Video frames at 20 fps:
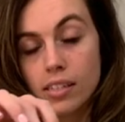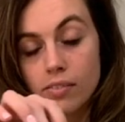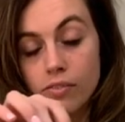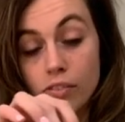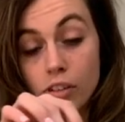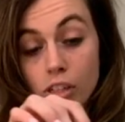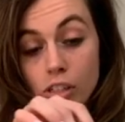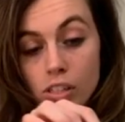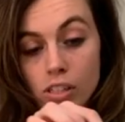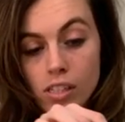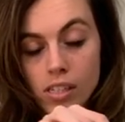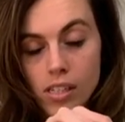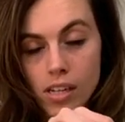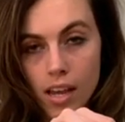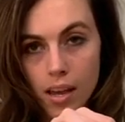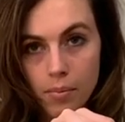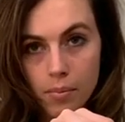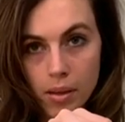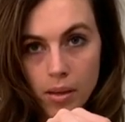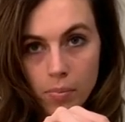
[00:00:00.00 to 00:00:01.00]
at the first
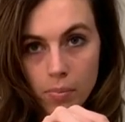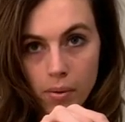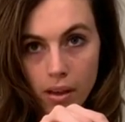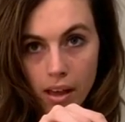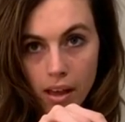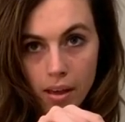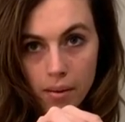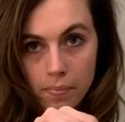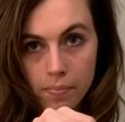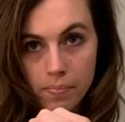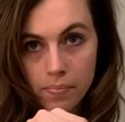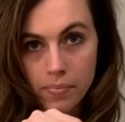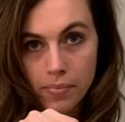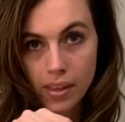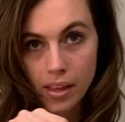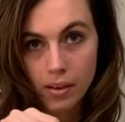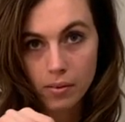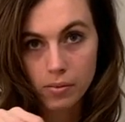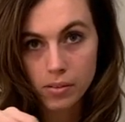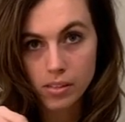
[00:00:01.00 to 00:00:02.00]
atomic bomb
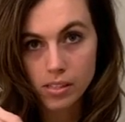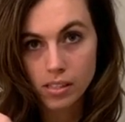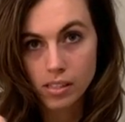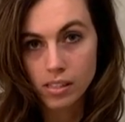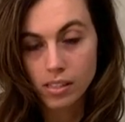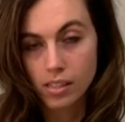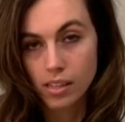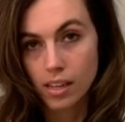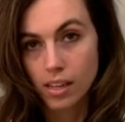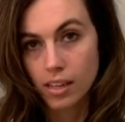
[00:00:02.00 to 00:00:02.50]
that was